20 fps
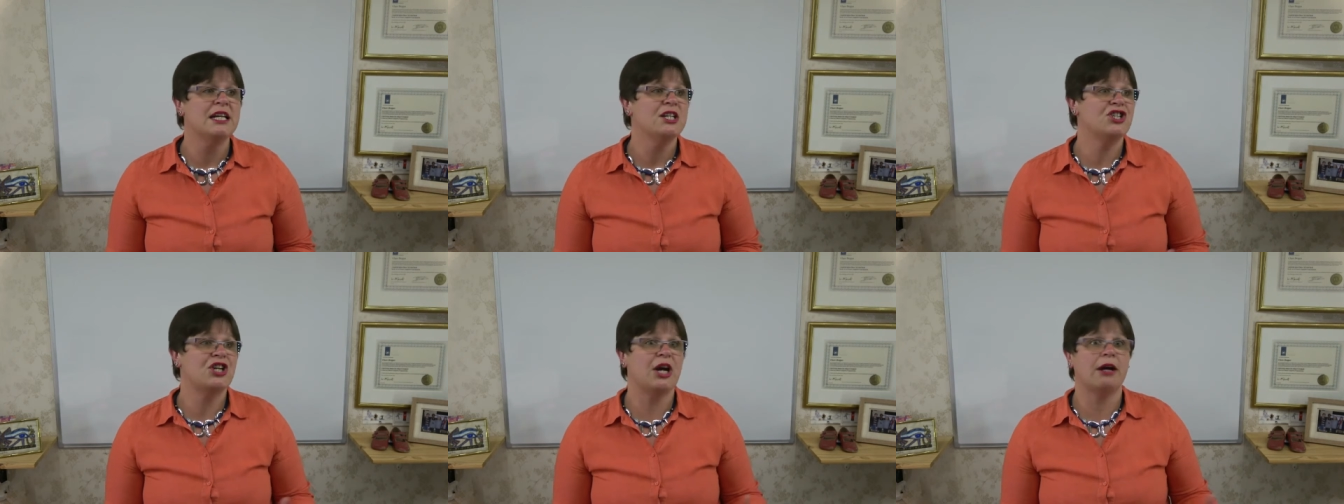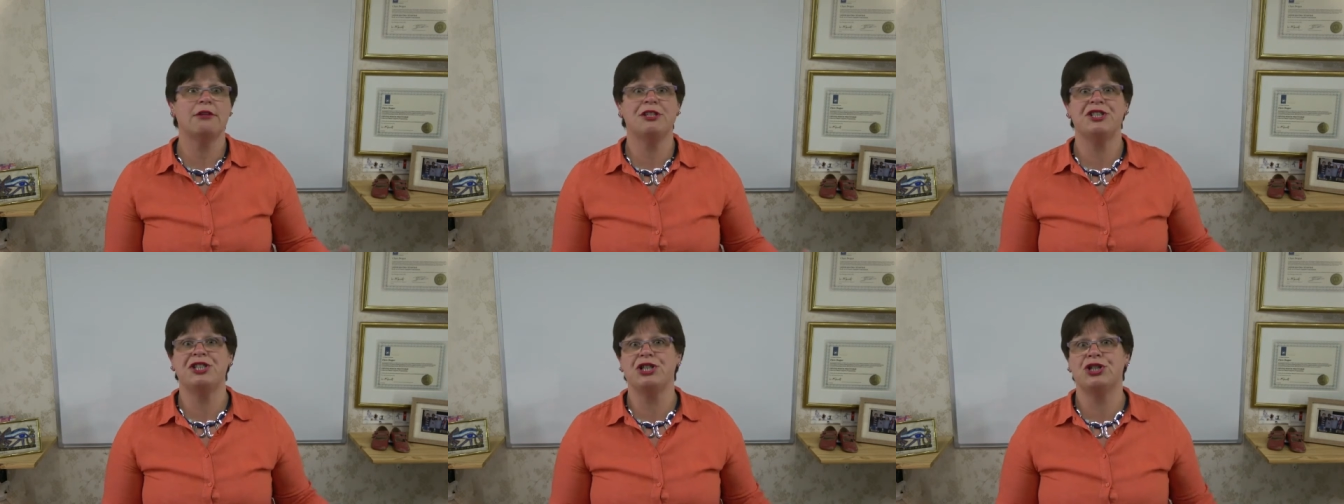
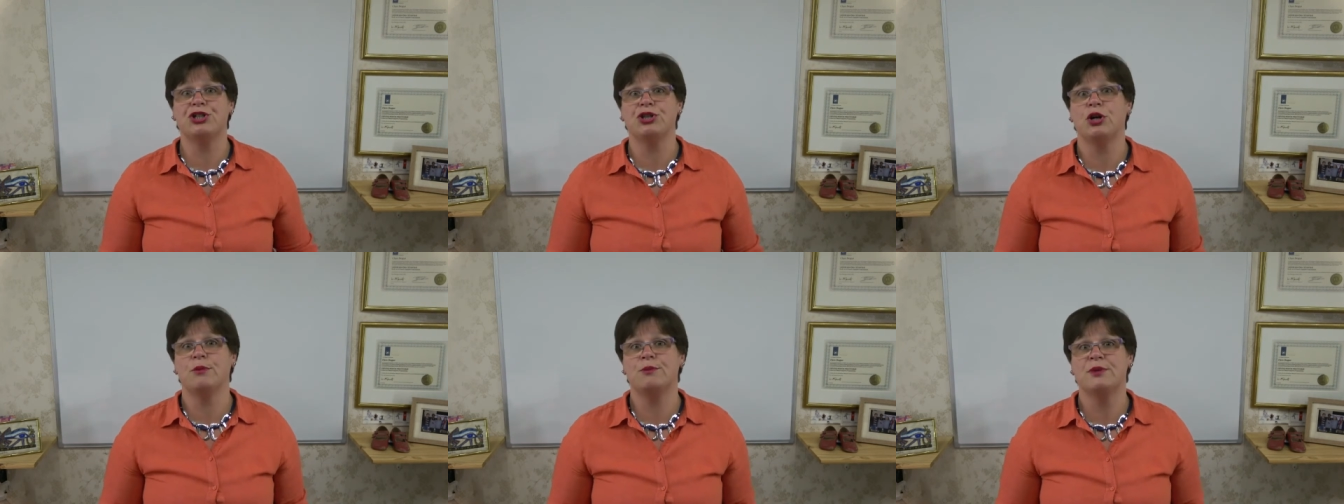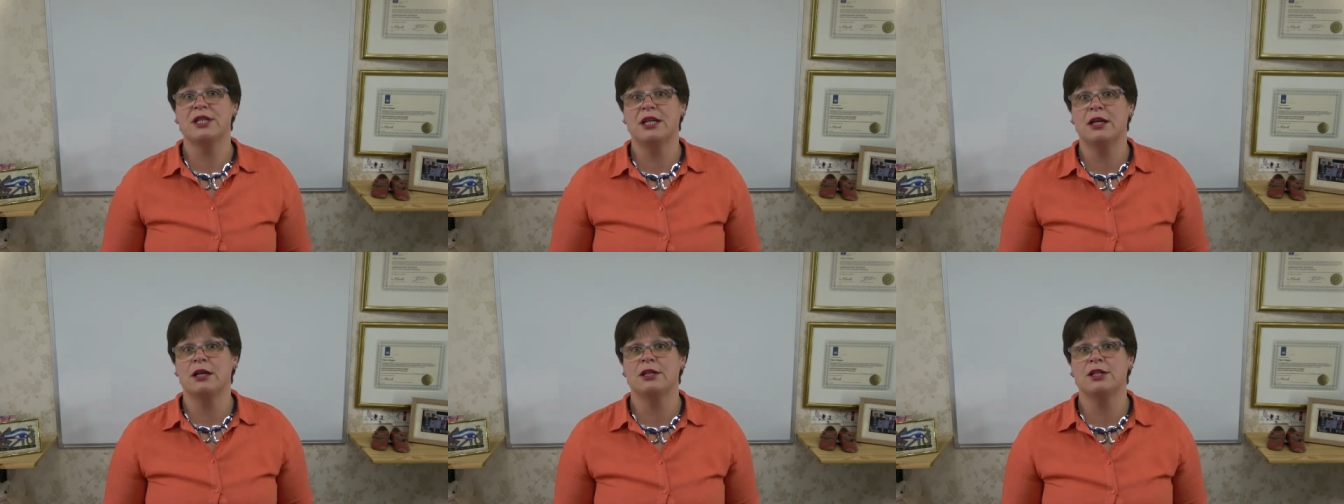Charity
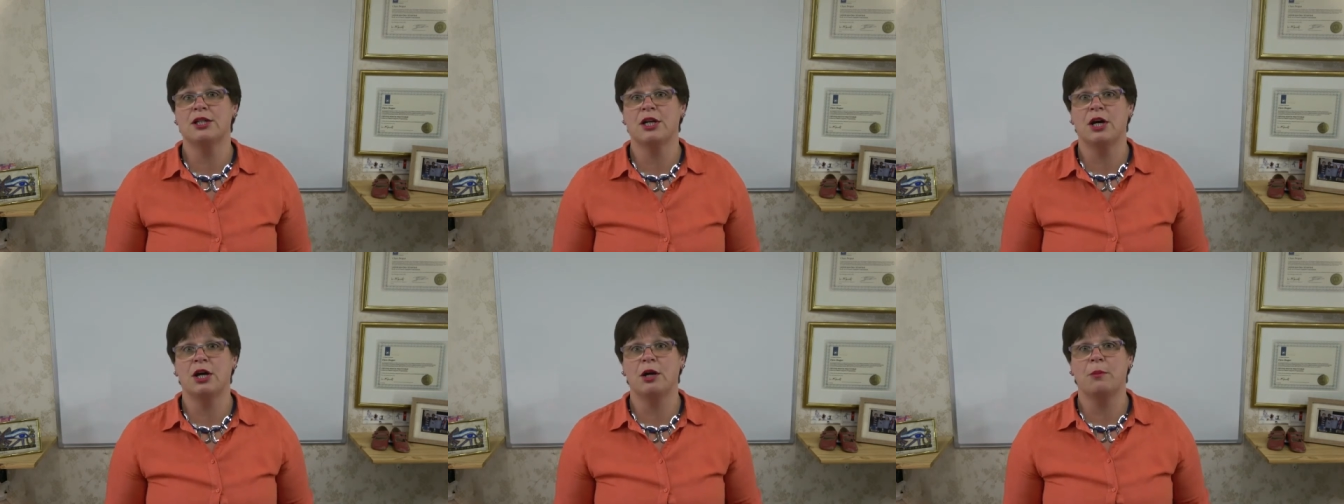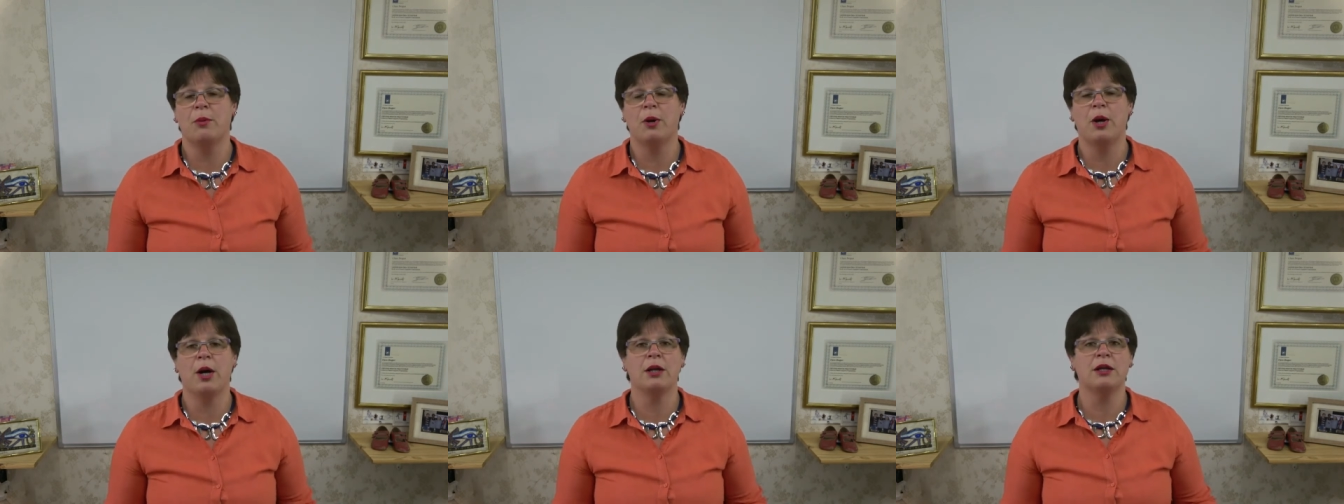shops aren't
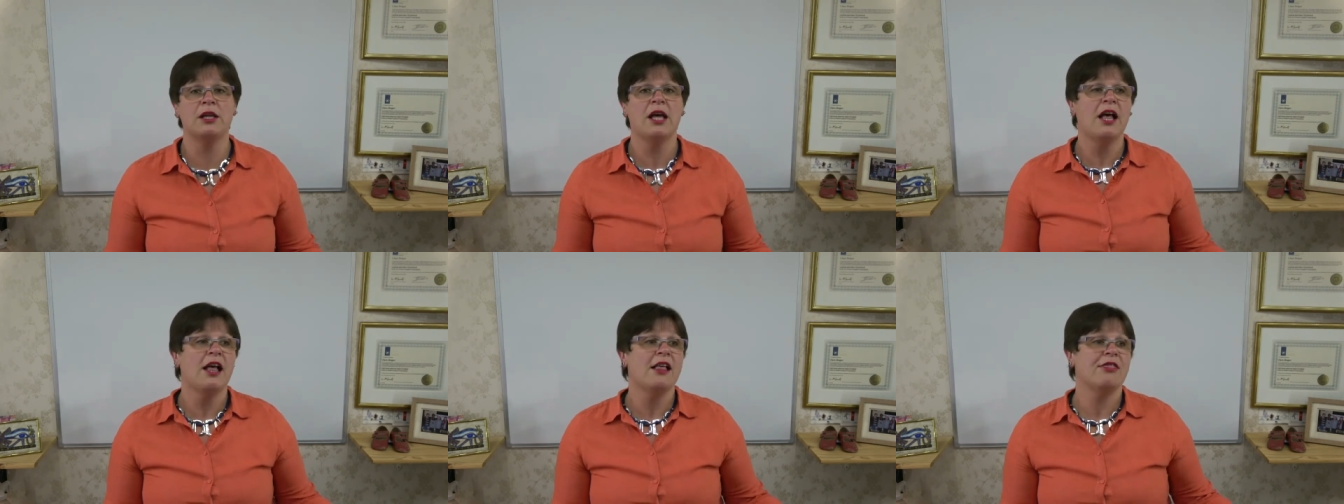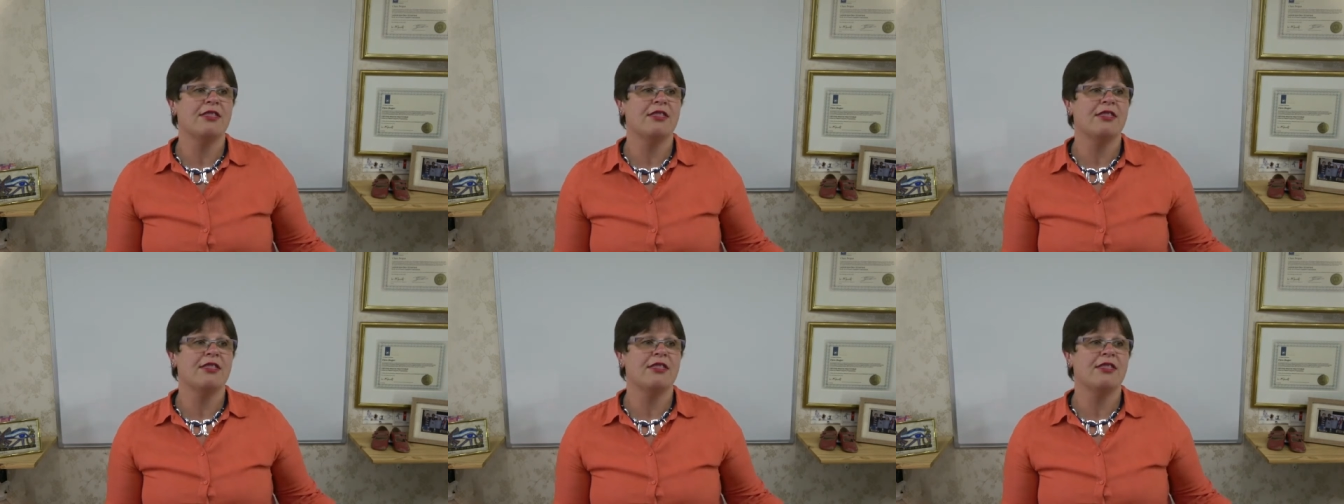open.